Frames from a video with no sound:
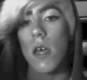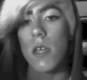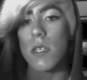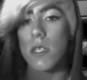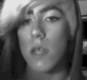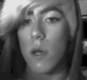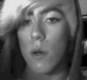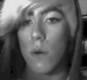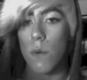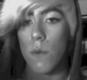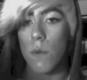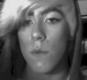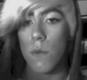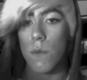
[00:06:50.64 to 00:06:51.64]
So,
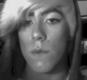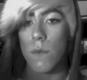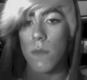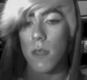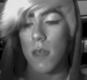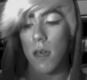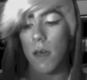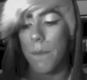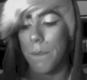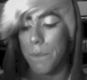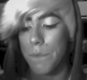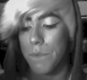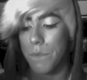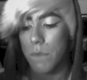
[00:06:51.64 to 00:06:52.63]
yeah.
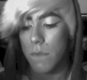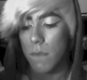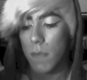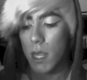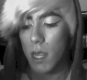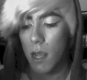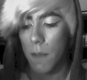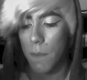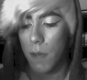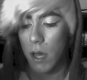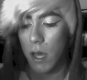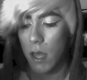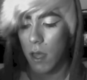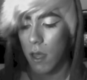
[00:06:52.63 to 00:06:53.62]

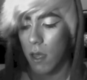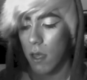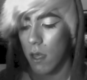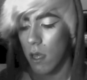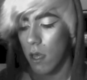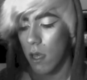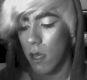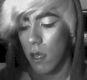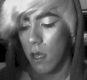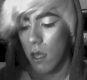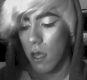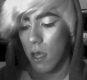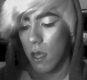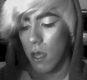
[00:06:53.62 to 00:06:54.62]
But,
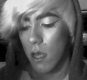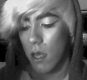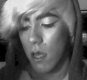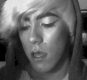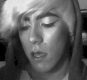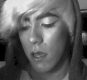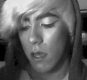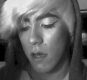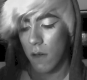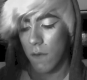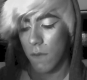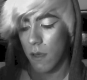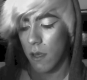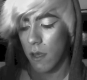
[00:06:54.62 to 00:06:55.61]
you
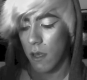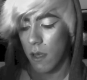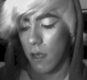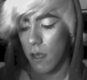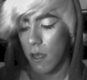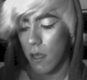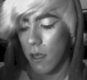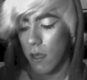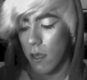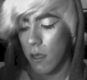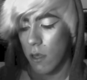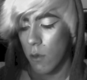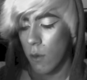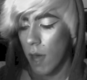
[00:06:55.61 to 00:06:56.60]
know,
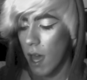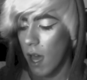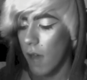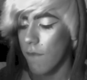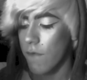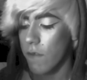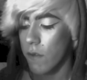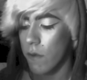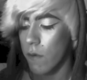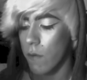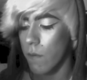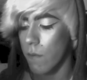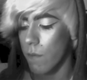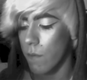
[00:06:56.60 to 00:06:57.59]
you have
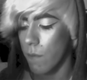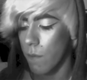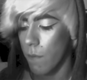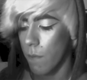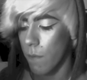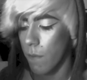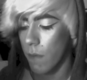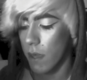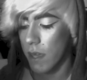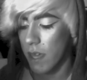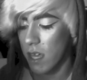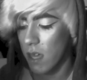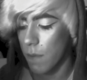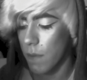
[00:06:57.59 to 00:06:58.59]
to
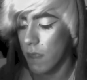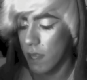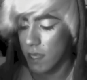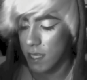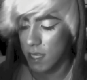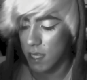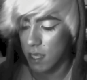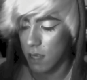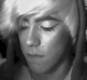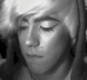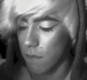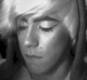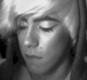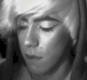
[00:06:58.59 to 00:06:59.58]
keep this.
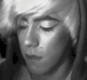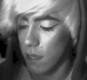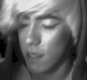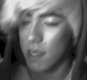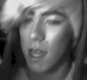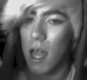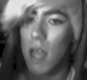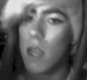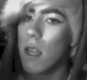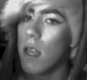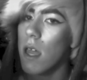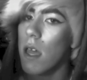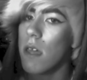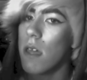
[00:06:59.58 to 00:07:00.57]
It's kind of
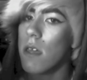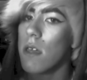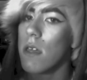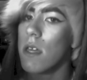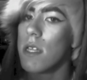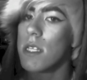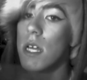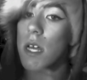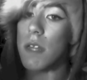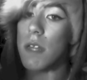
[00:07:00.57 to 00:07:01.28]
like, it's not a